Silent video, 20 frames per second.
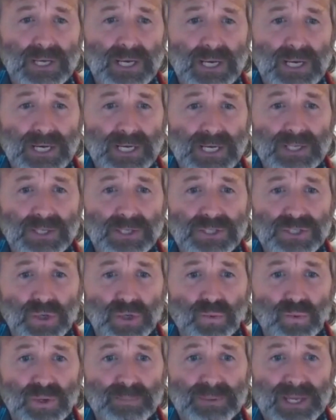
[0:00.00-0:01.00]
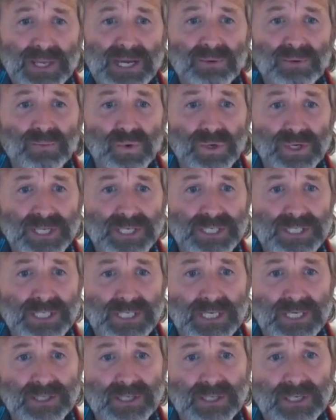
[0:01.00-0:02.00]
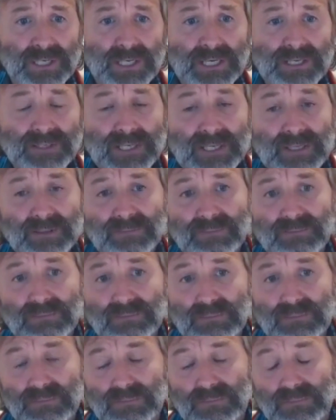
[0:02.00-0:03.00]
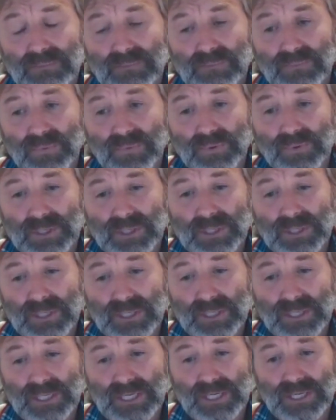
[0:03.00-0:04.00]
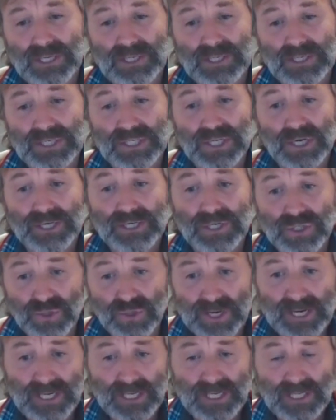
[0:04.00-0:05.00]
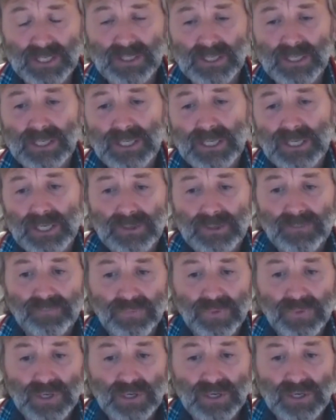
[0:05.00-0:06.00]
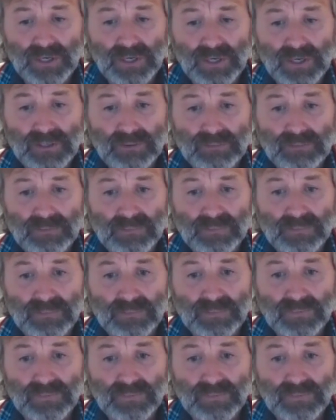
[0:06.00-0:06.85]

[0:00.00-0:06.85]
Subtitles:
And so we began working together, and then he decided to train in